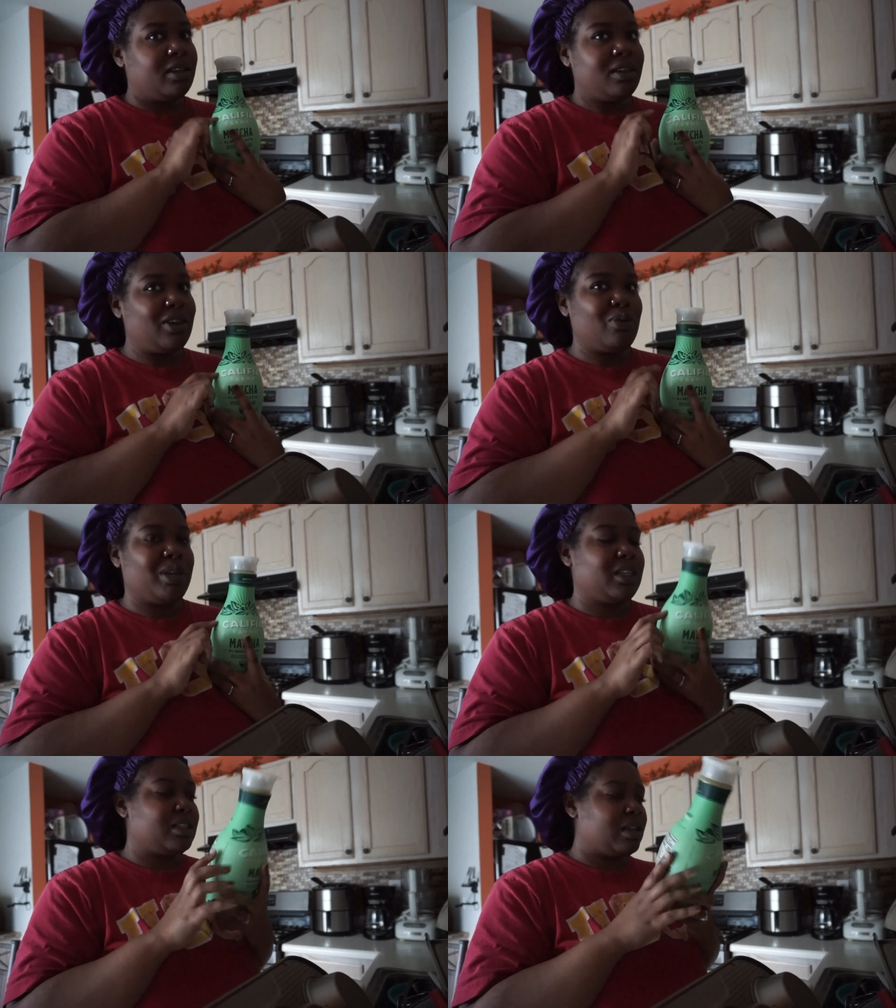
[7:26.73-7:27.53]
don't
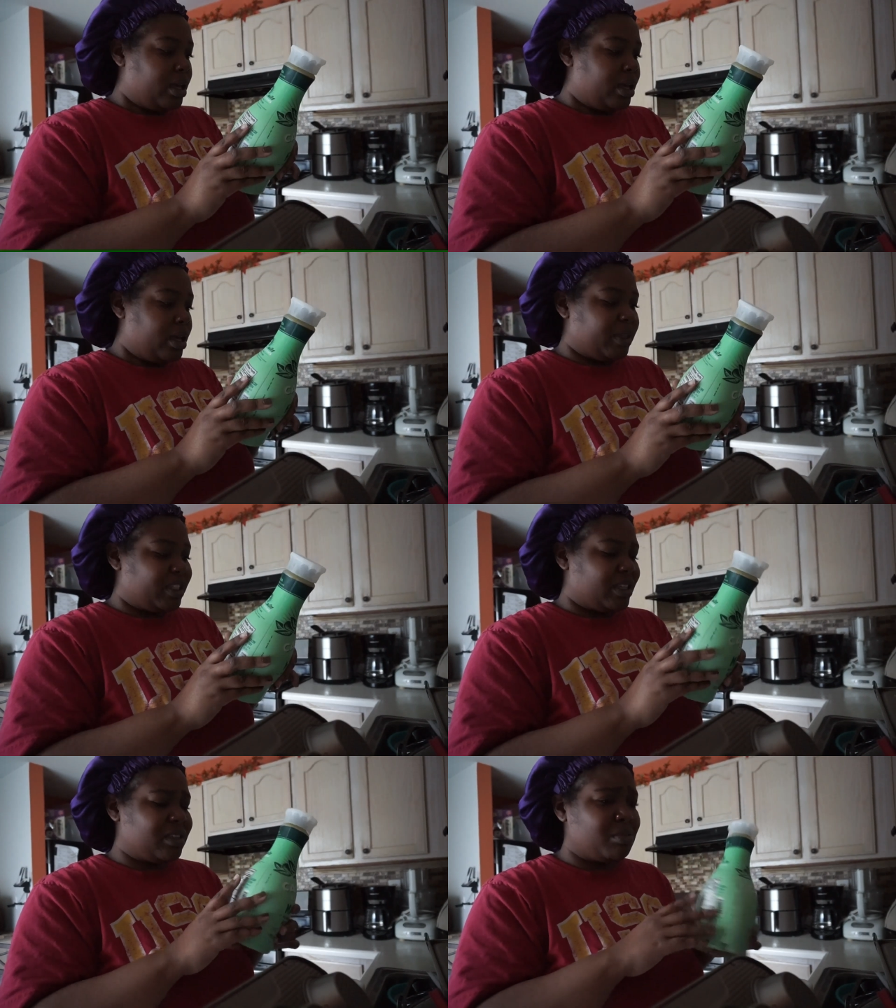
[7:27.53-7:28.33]
pick this up. It
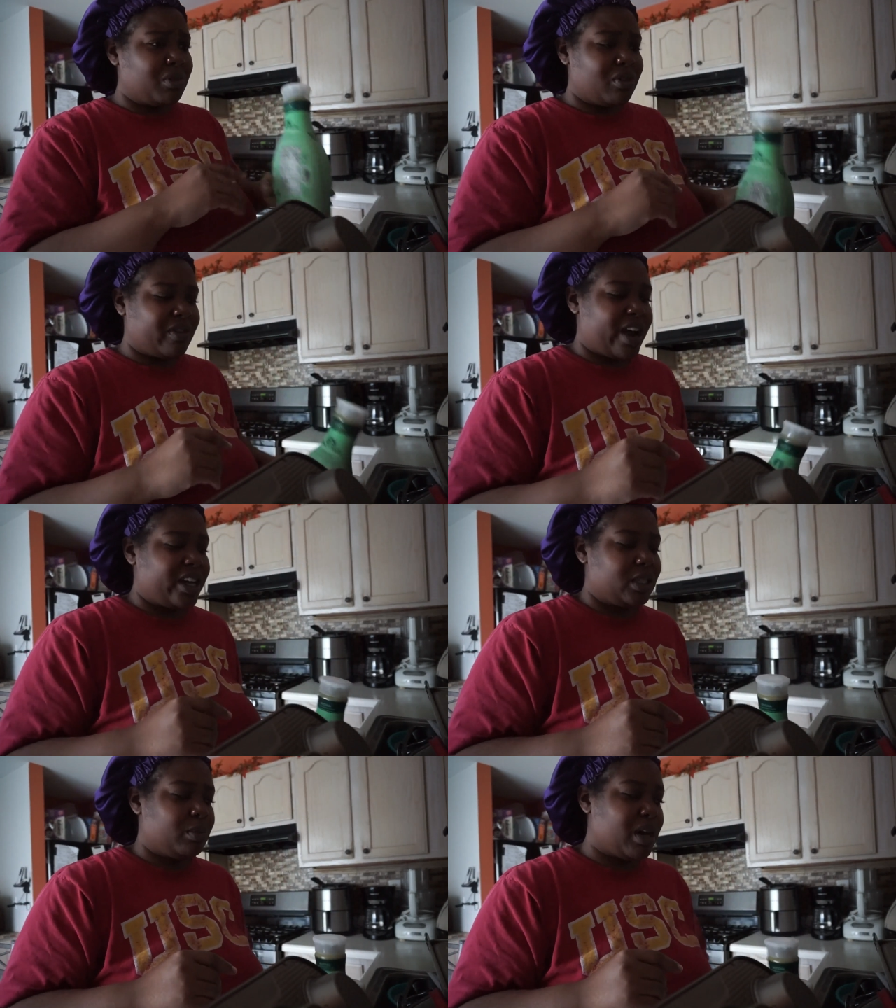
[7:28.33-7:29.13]
says to pour over
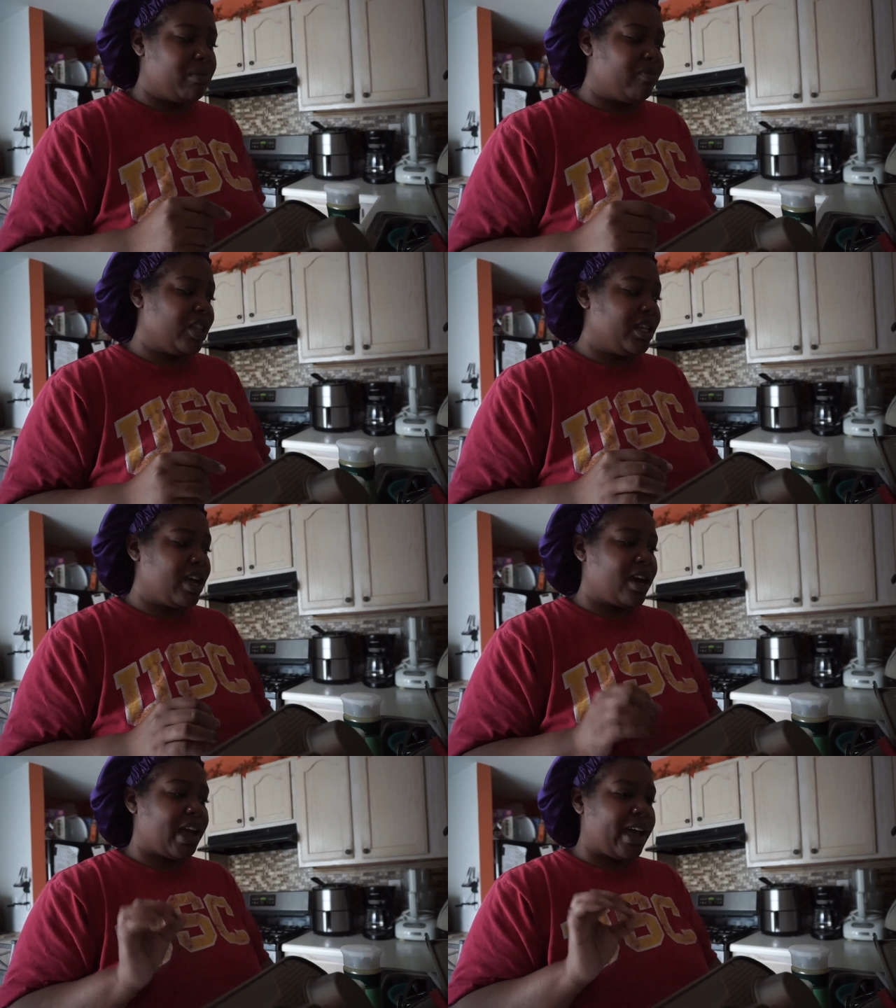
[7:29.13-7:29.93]
ice, but I'm really
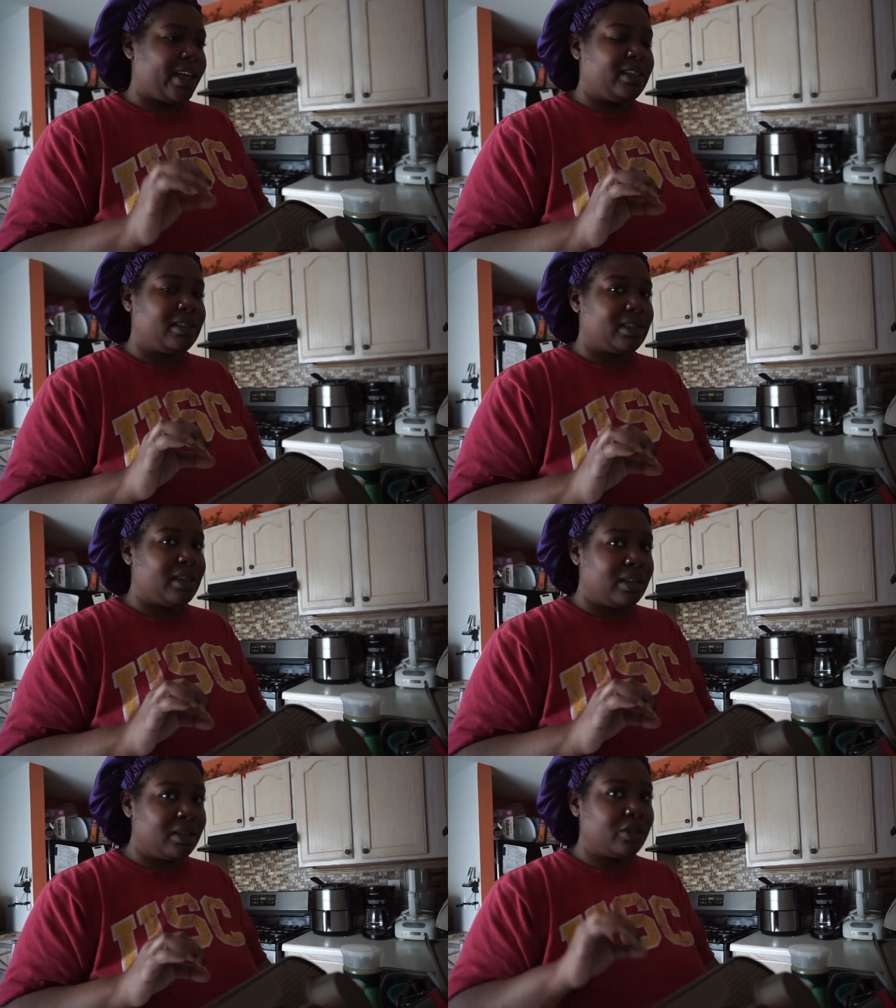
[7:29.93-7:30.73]
not an
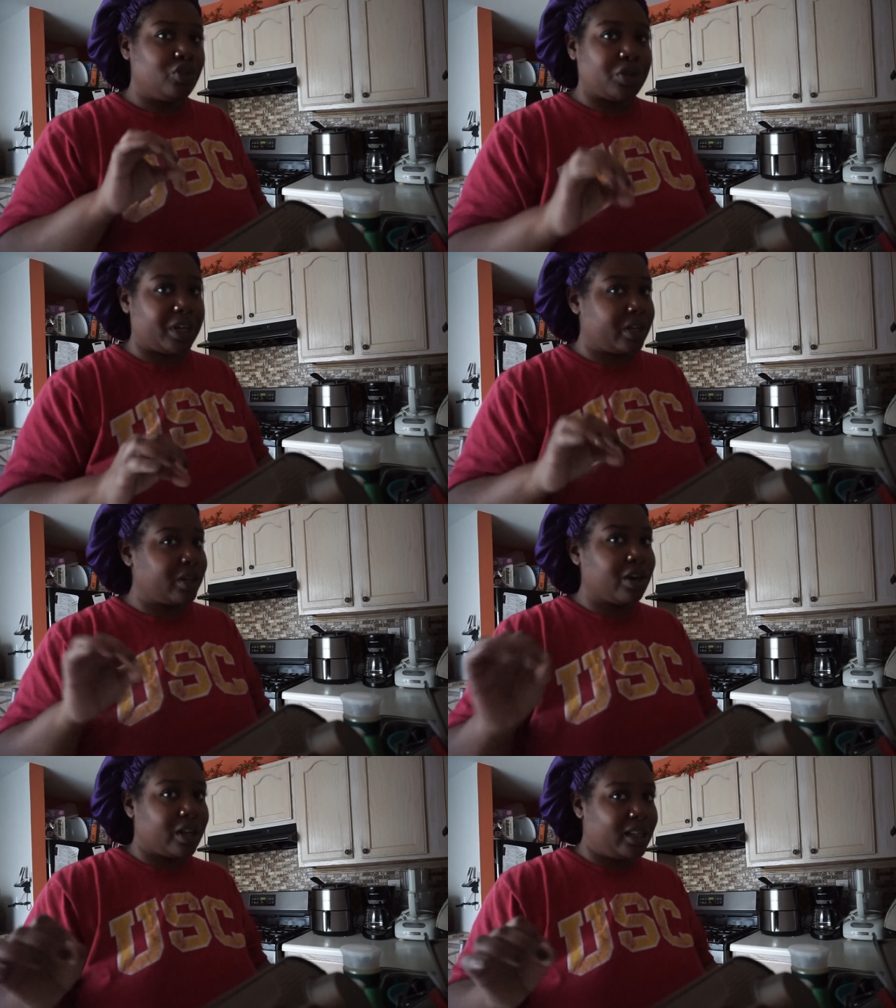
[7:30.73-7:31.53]
iced drink
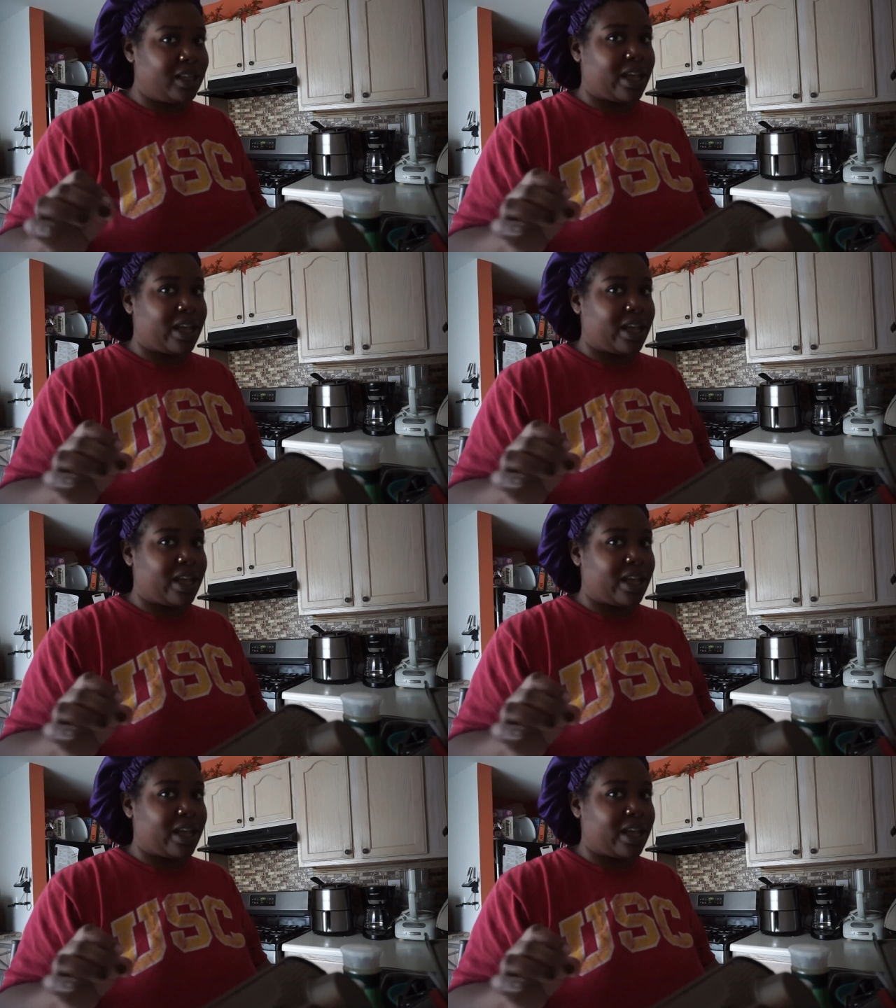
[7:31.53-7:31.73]
girly.